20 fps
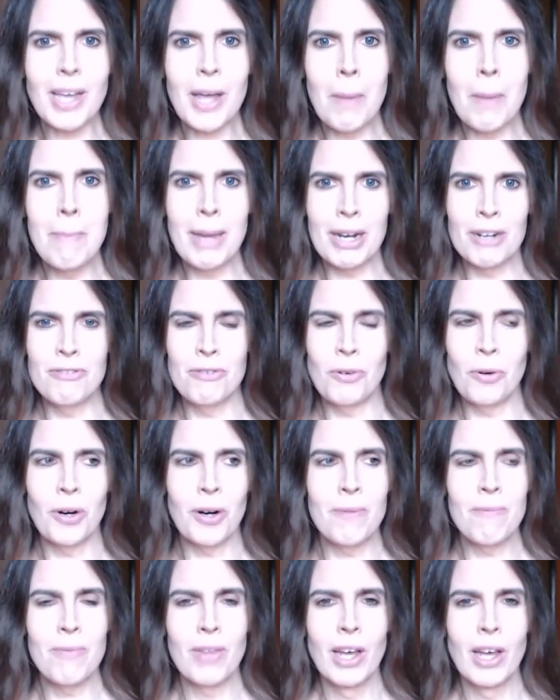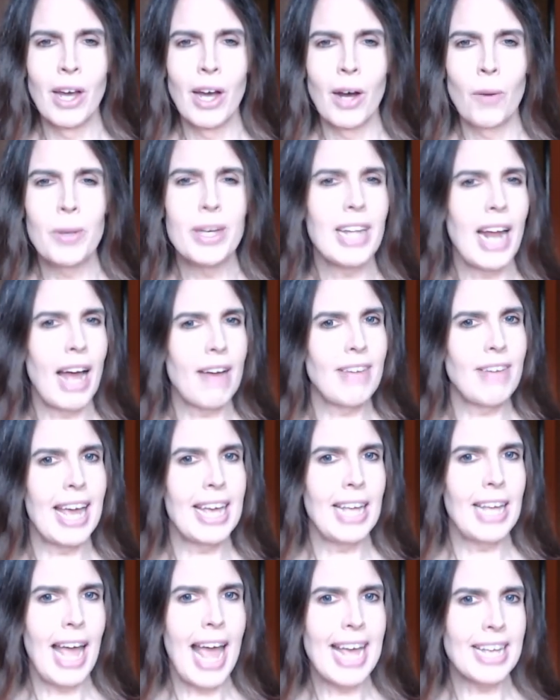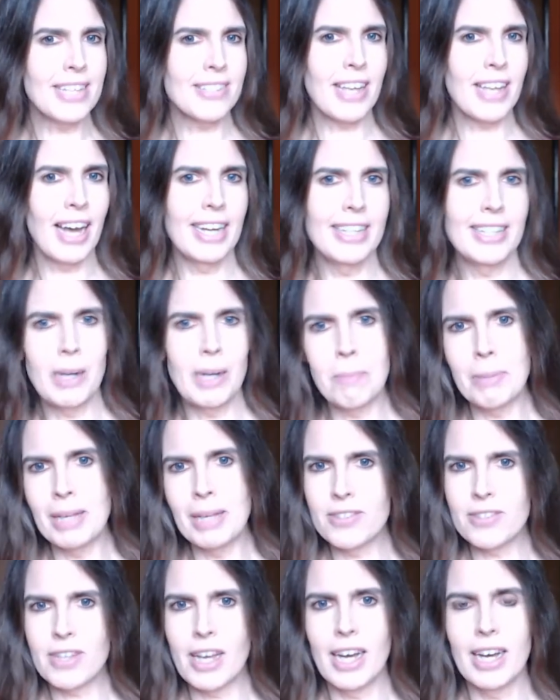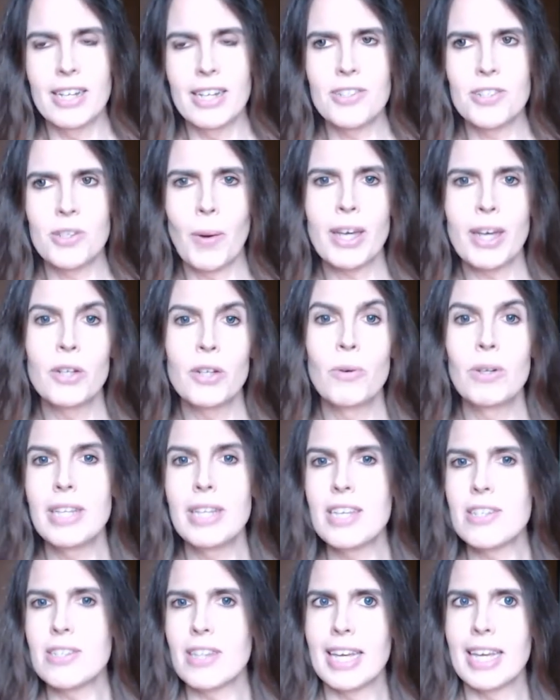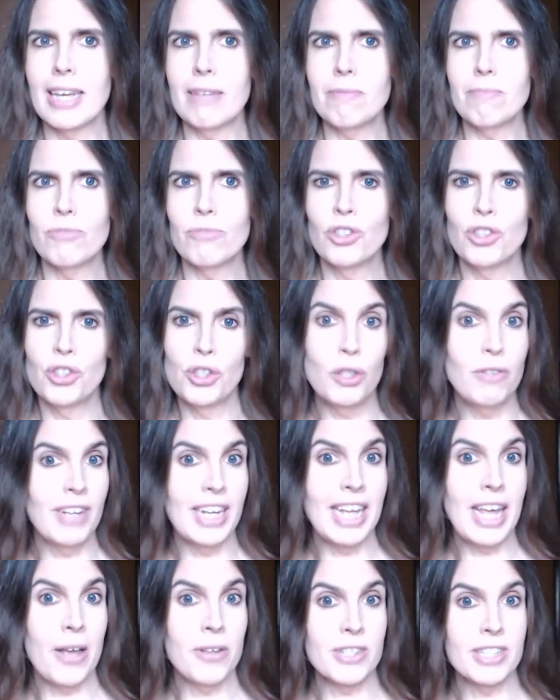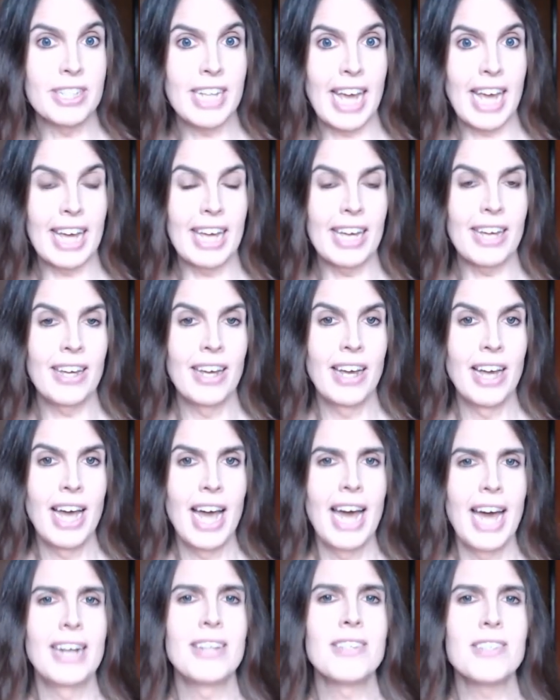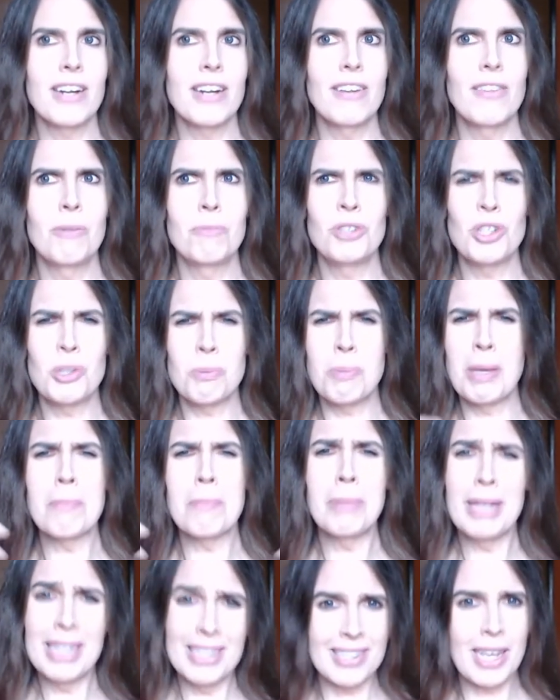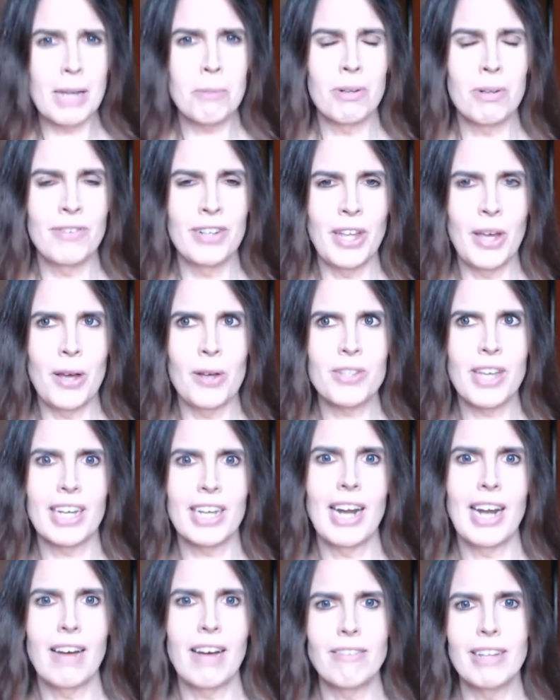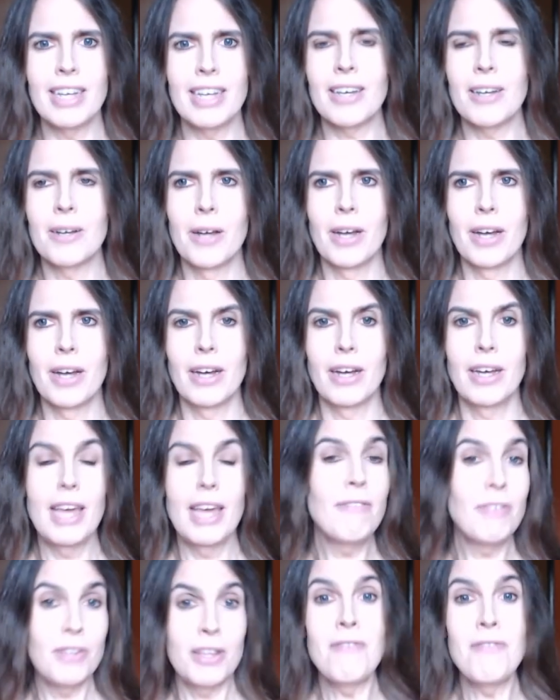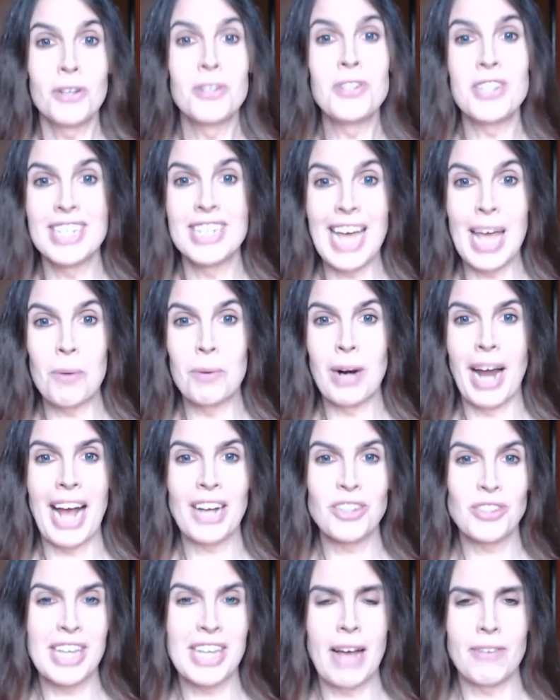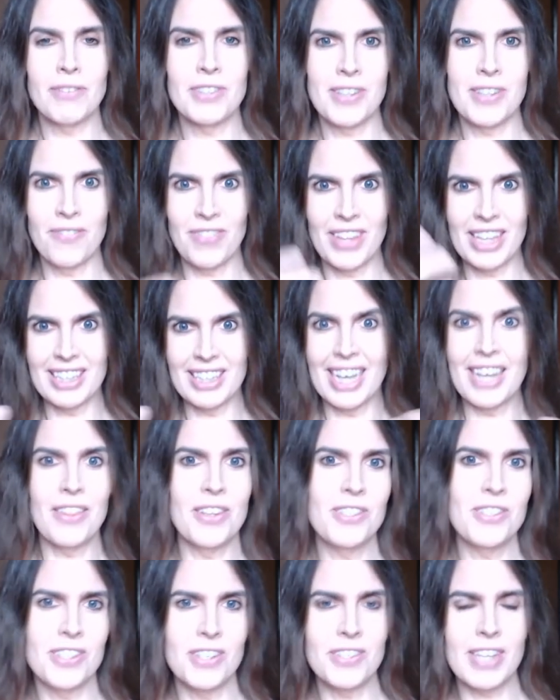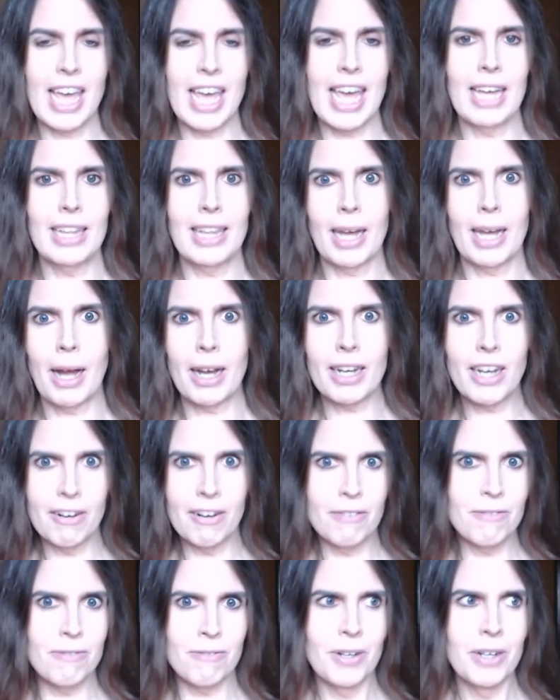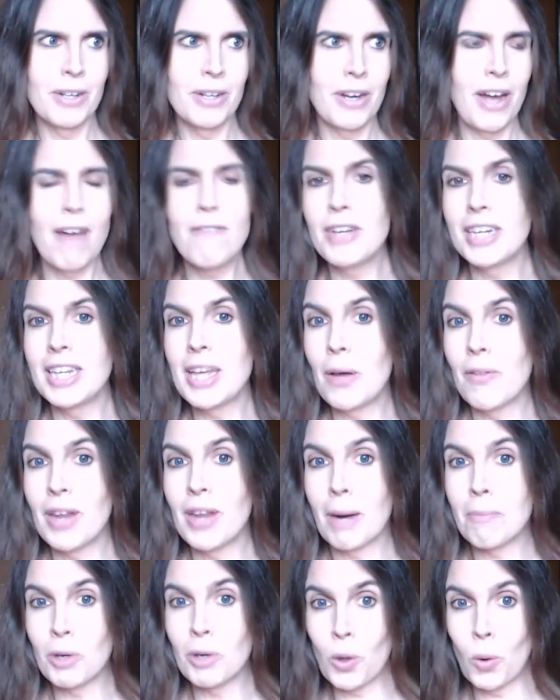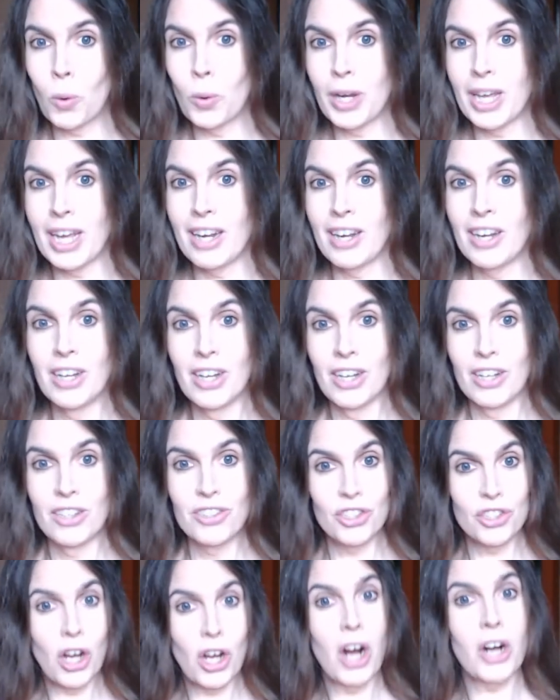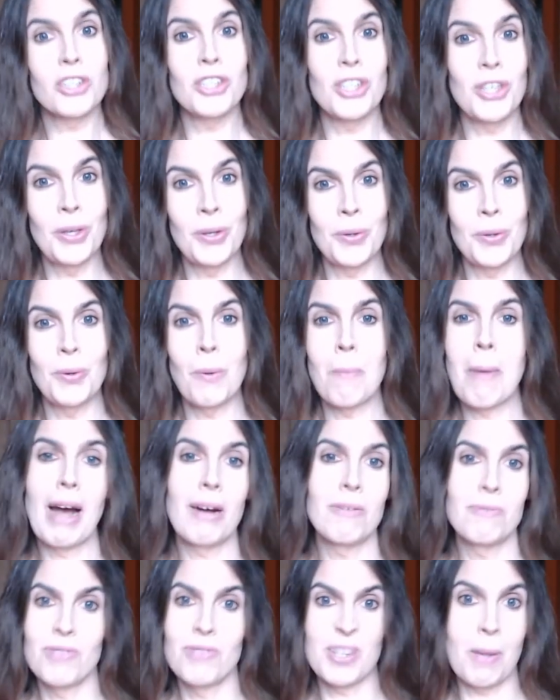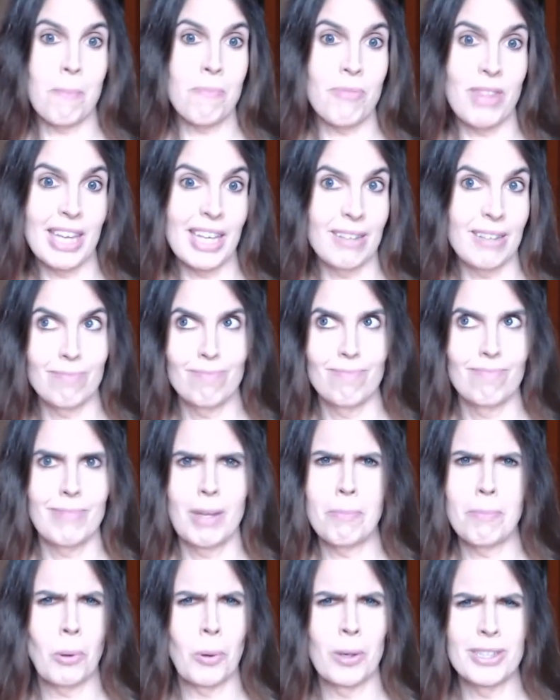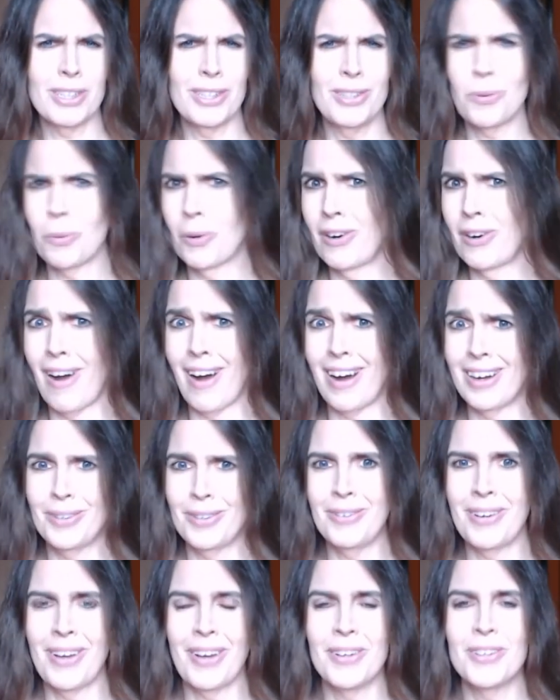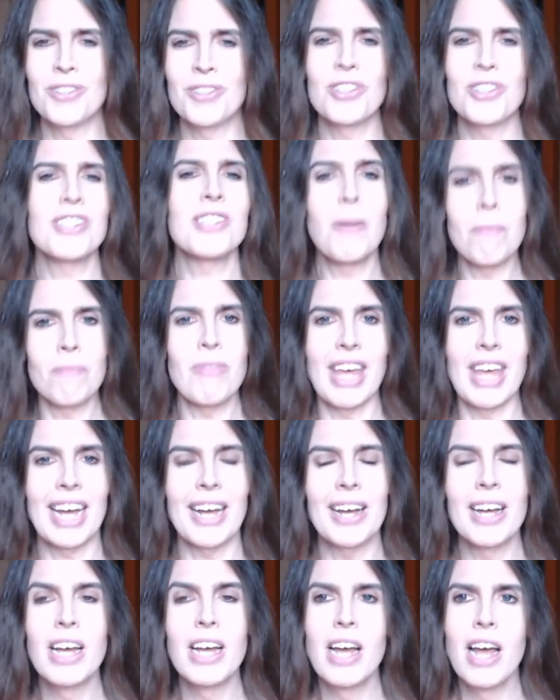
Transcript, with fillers: metaphor, we could have a A side and a B side. So I could release like two videos a day, and instead of them just being Beat Saber videos, I can have like, if, if there's a day when I actually have something like this to say, like I got a, a video that I'm recording to talk to you about something important or not, who knows, just something,